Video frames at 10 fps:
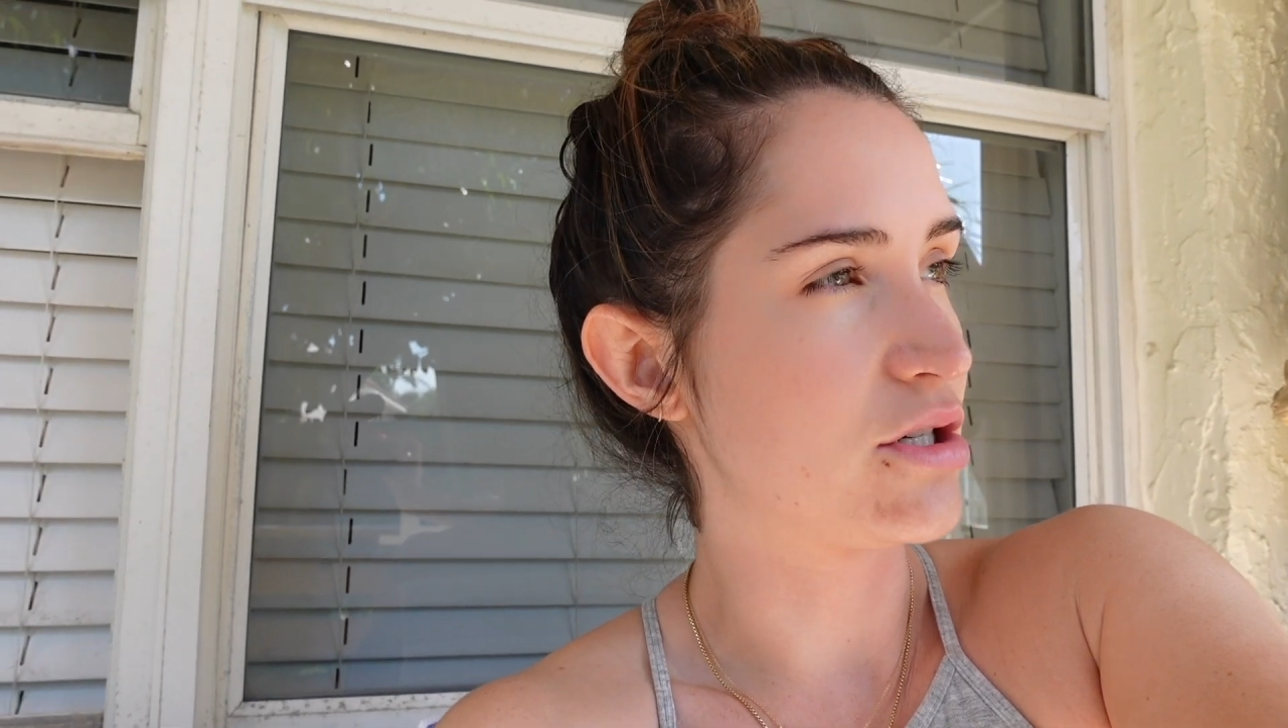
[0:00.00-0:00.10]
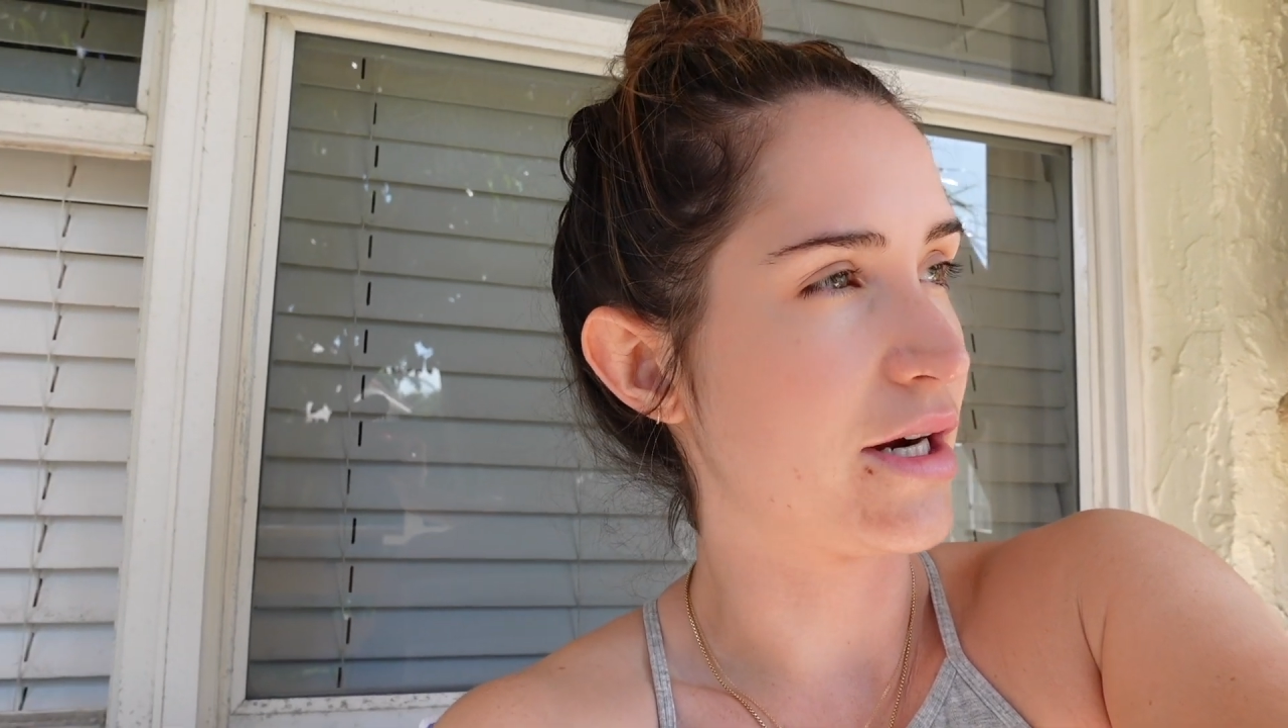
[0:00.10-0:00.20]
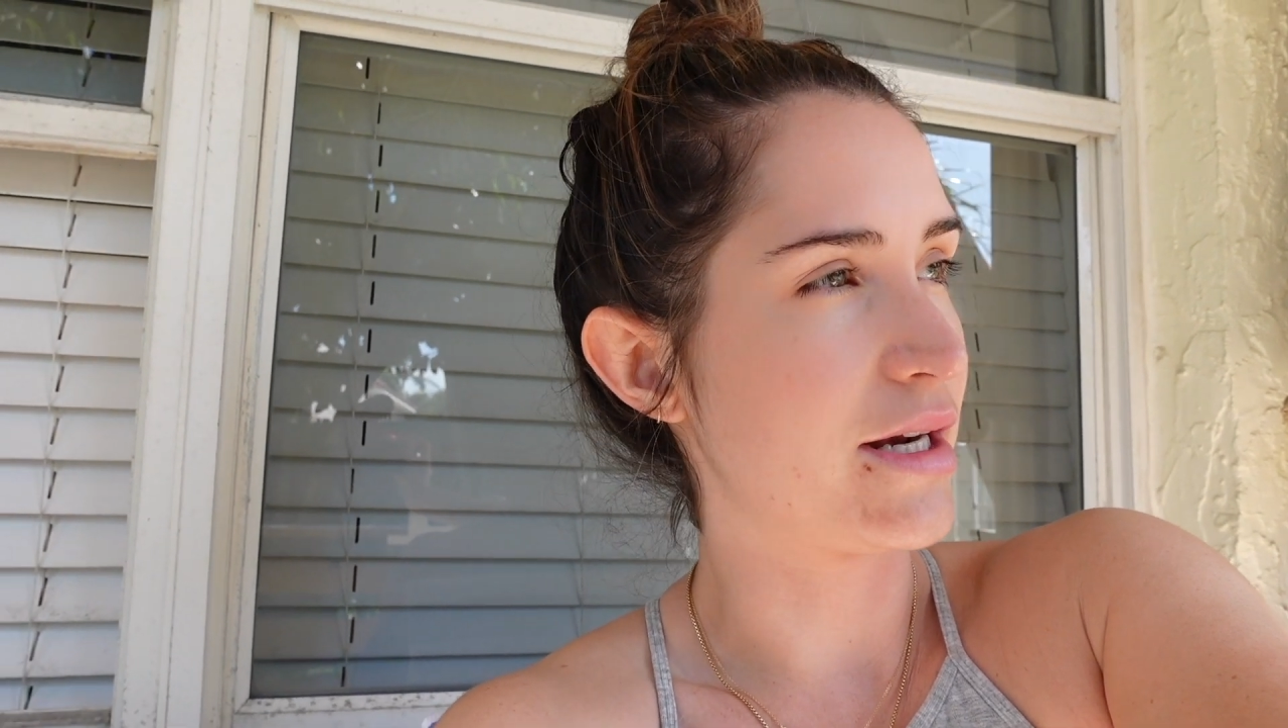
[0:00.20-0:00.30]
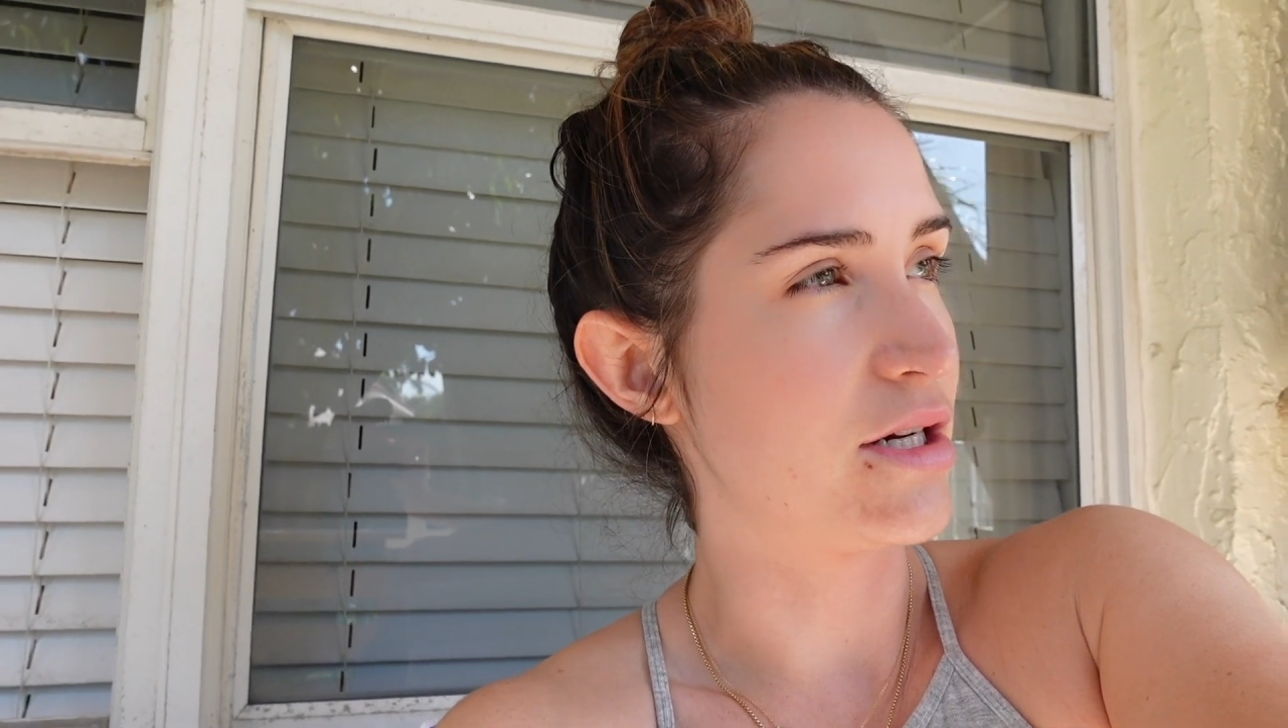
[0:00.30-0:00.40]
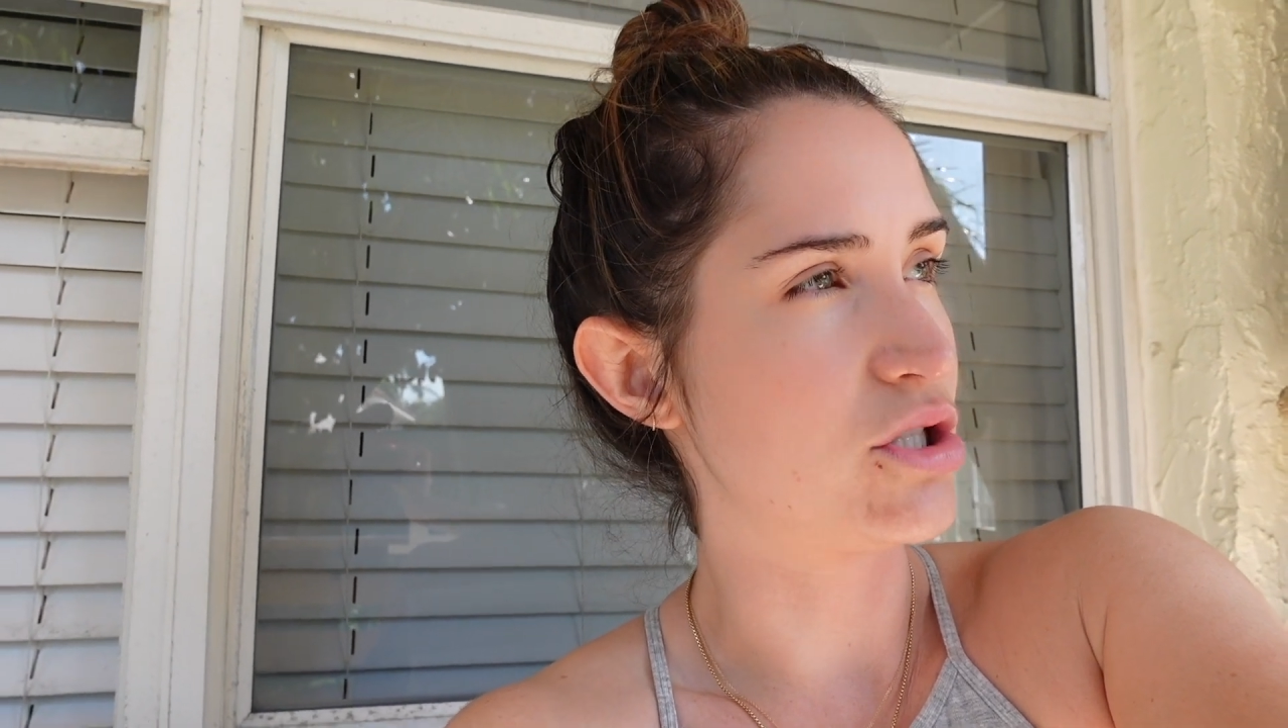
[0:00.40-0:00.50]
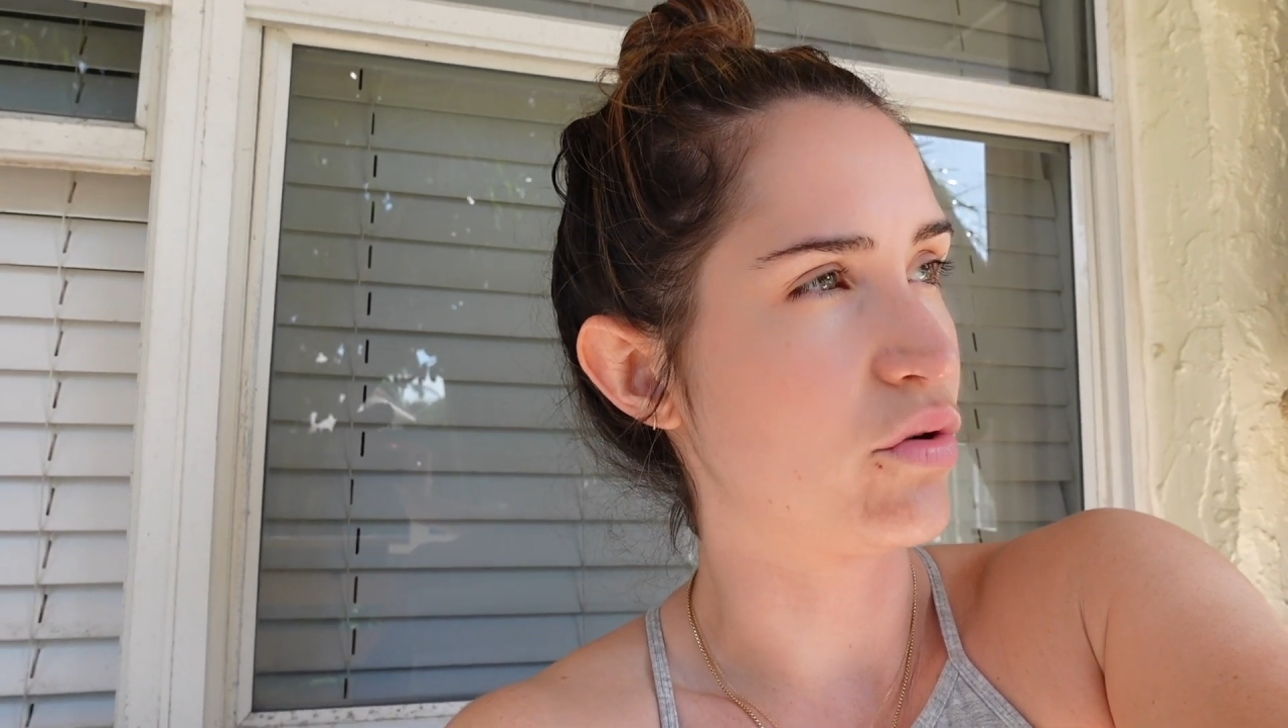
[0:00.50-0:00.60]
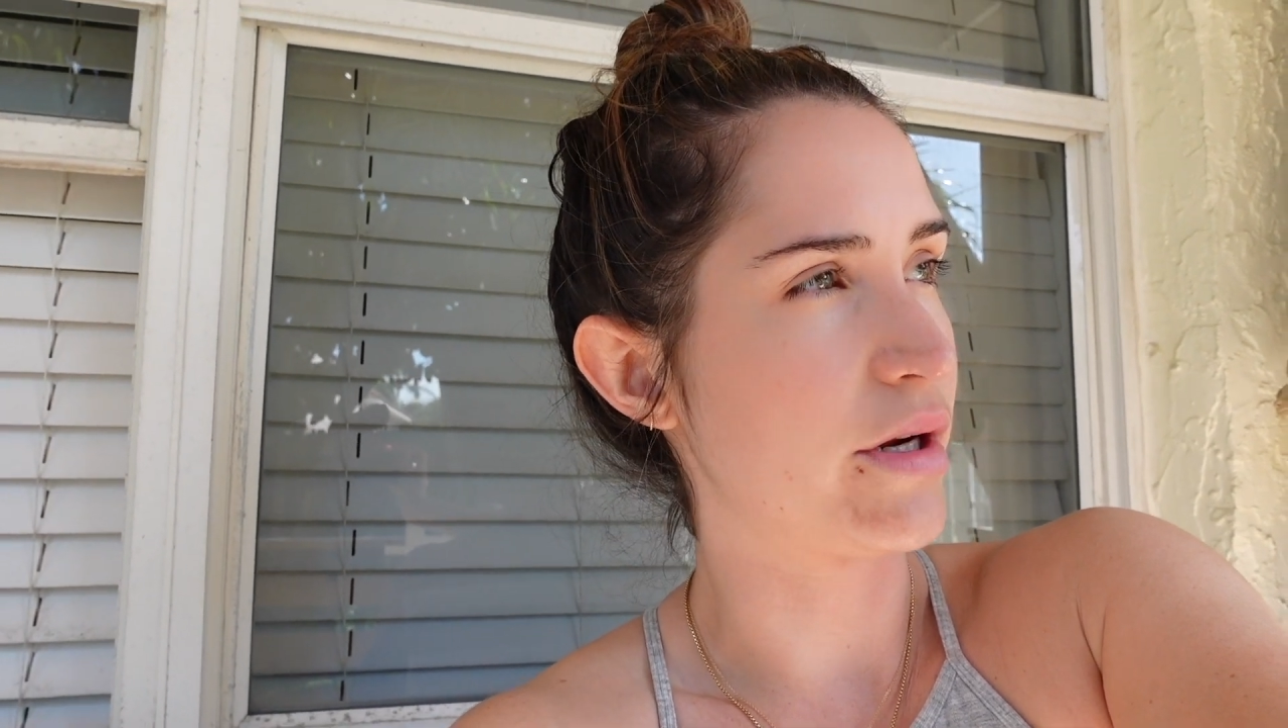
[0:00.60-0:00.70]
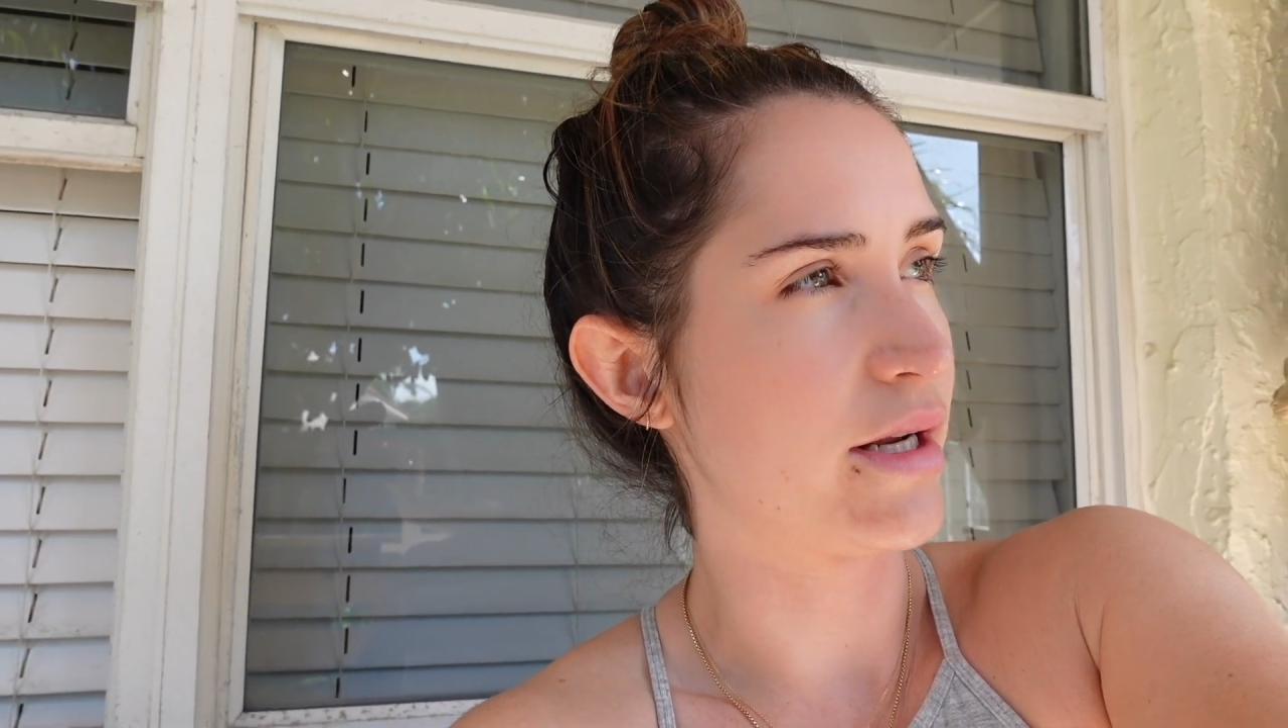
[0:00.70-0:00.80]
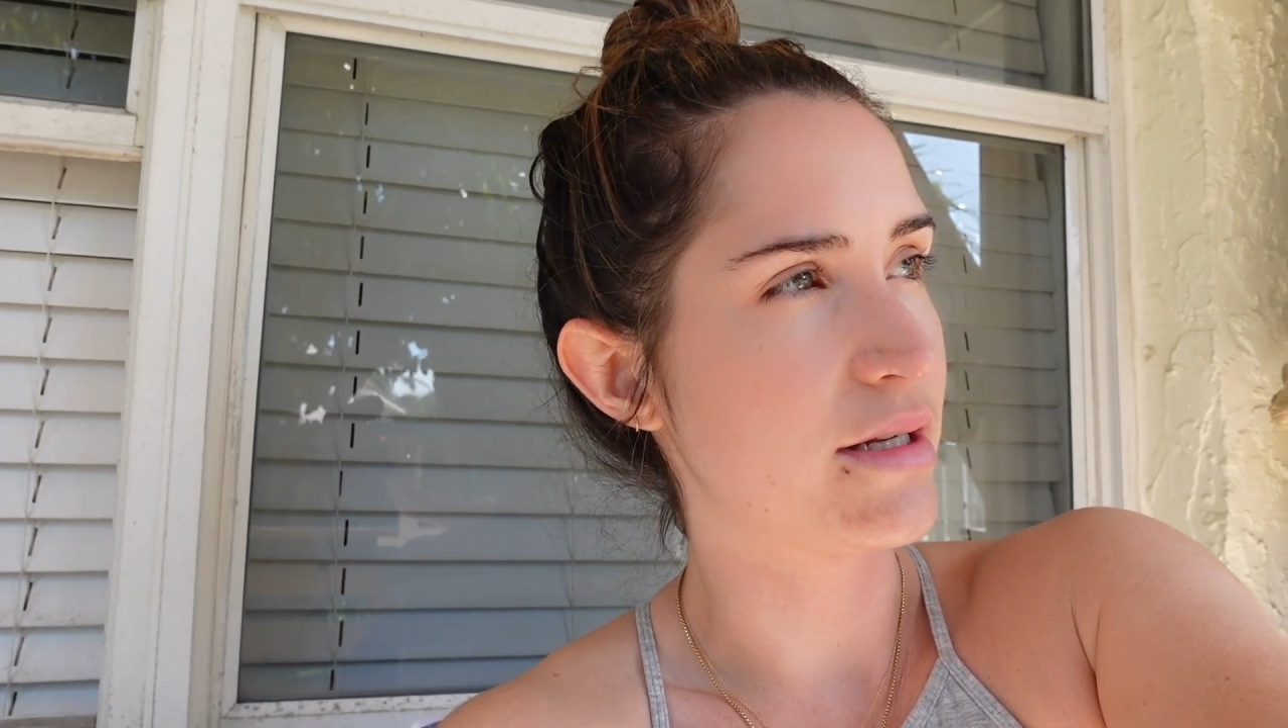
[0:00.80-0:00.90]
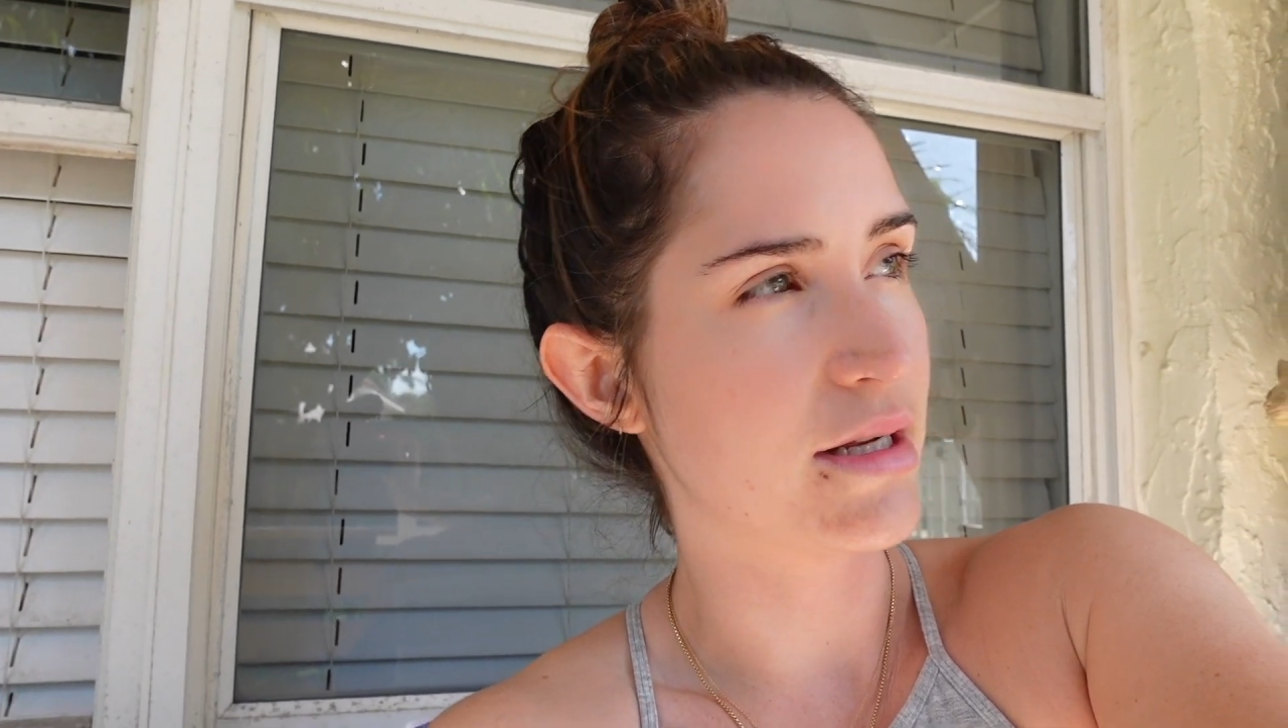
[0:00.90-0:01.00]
trying to enjoy.